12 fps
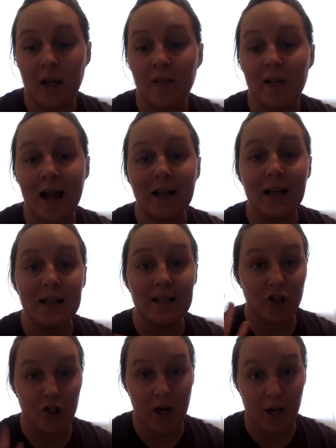That is a
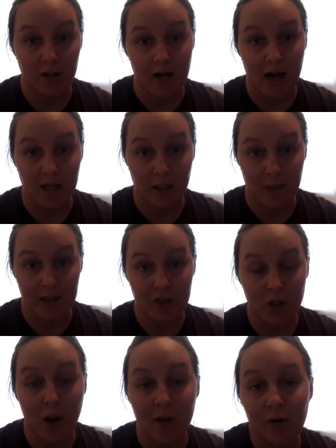shared document.
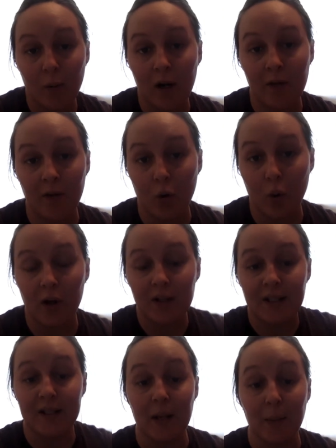So everyone in the
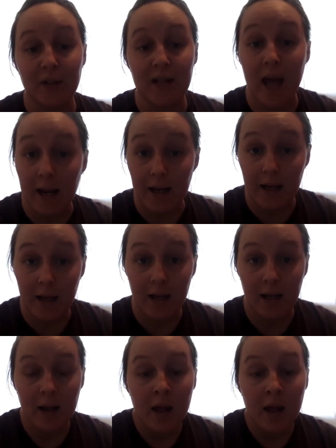course is able to edit it.